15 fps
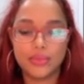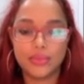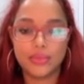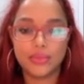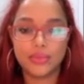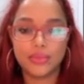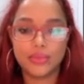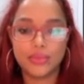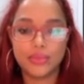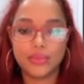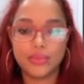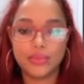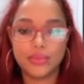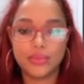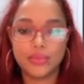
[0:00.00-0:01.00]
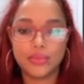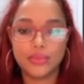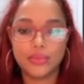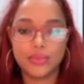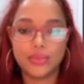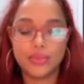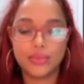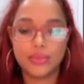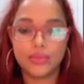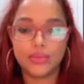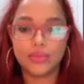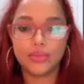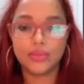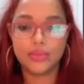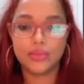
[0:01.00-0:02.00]

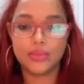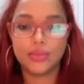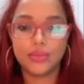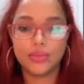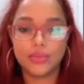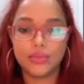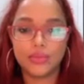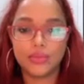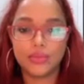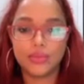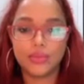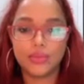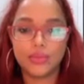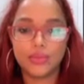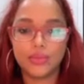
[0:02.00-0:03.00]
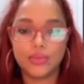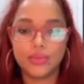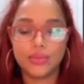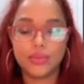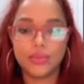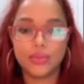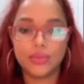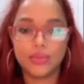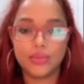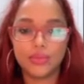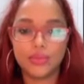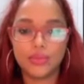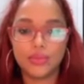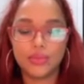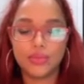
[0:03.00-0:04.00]

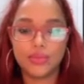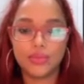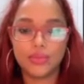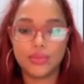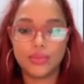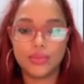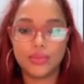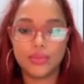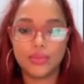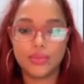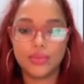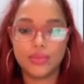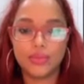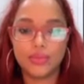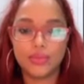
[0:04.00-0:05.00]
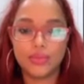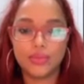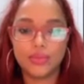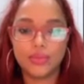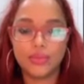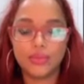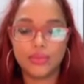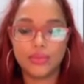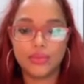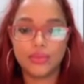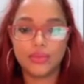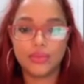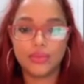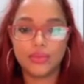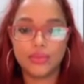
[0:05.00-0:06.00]

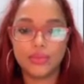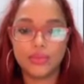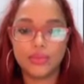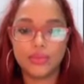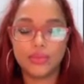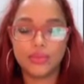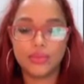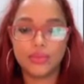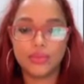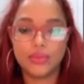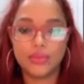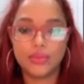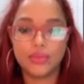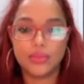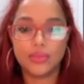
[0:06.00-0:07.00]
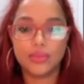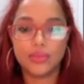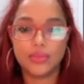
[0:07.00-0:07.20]
No words are spoken by the person on screen.